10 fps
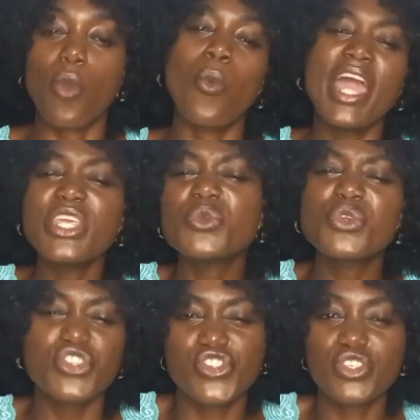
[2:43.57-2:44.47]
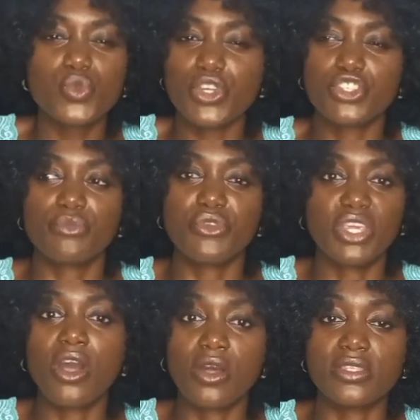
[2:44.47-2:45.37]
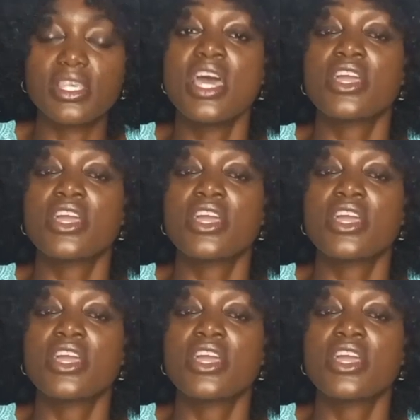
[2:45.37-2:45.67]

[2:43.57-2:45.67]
why do you Christians worship three gods?